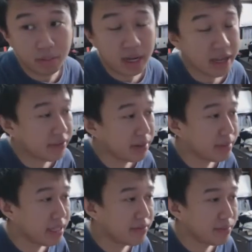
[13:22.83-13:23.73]
left, I
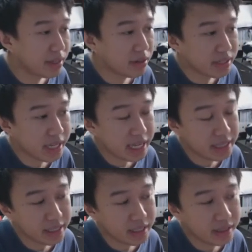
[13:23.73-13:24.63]
believe, because at
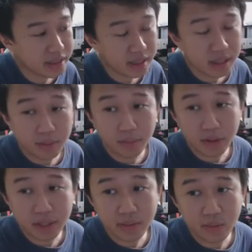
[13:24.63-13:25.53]
the
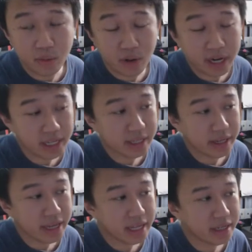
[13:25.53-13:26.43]
bottom right
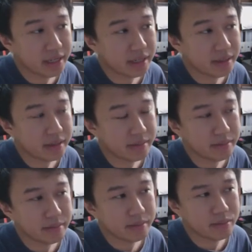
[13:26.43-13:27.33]
and the
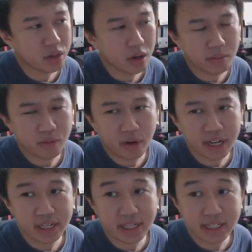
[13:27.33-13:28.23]
top
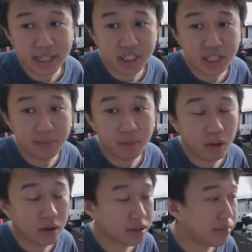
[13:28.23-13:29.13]
right, it's actually
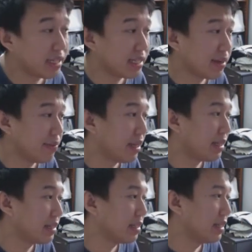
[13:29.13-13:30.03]
blocked by something.
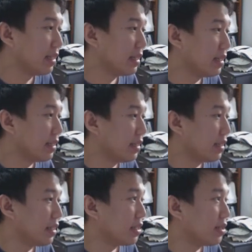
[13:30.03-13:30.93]

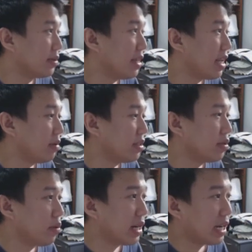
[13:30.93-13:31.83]
So that
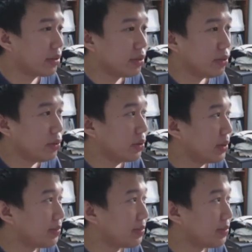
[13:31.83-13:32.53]
is what I'll do.